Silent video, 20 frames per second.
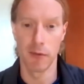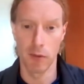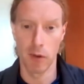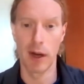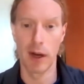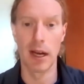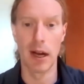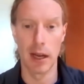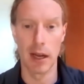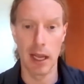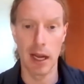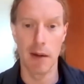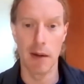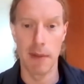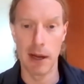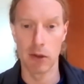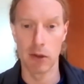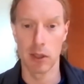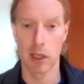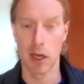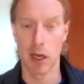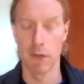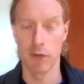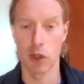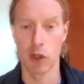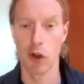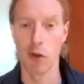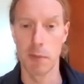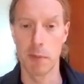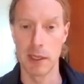right, again, about kind of
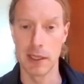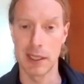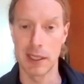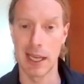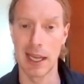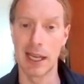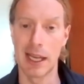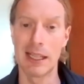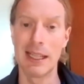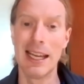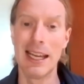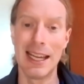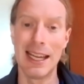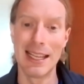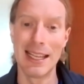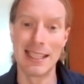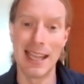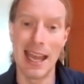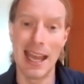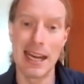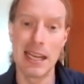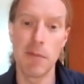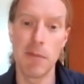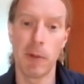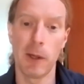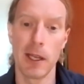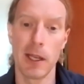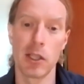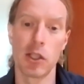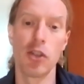scope and scale is any
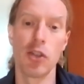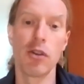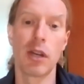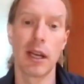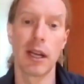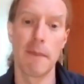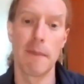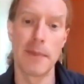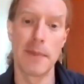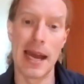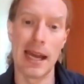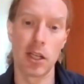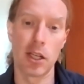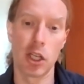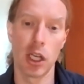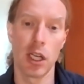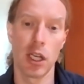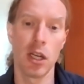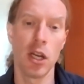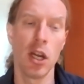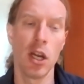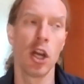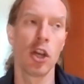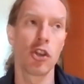place you can imagine